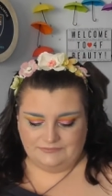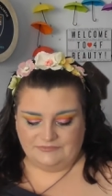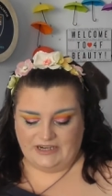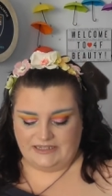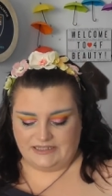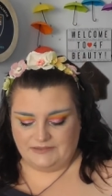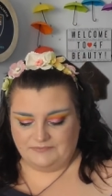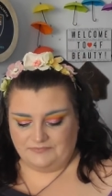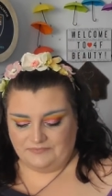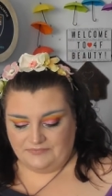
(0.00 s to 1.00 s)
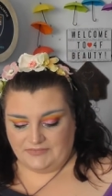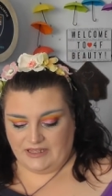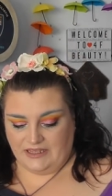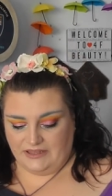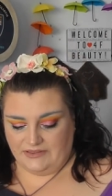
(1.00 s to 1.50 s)
Right,
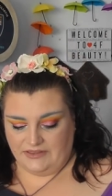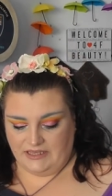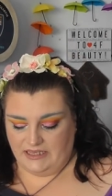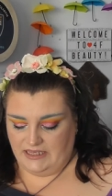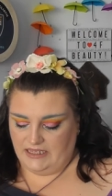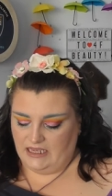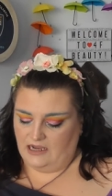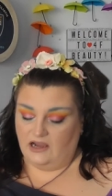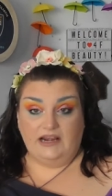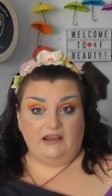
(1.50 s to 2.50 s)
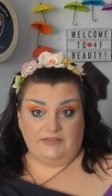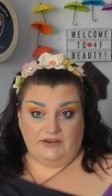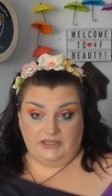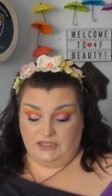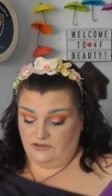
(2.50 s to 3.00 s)
the highlight that
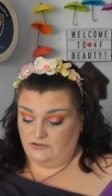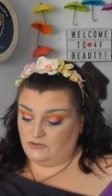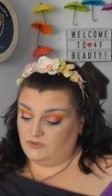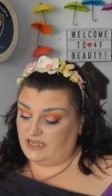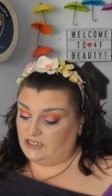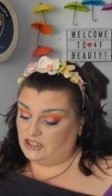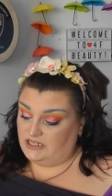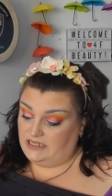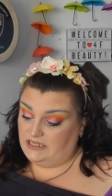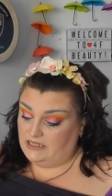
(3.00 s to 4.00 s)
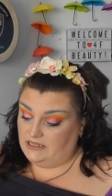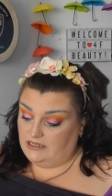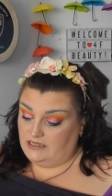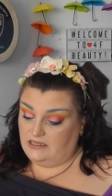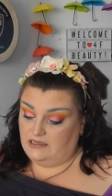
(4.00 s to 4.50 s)
I used was actually
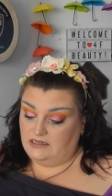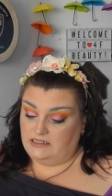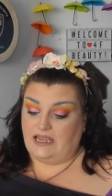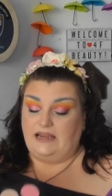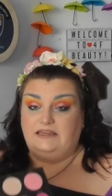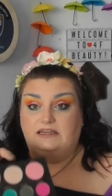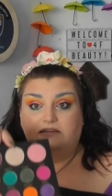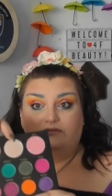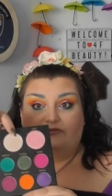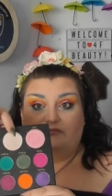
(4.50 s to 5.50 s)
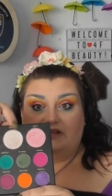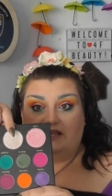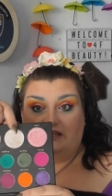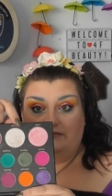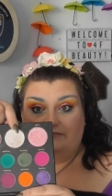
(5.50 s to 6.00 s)
Tanya from here,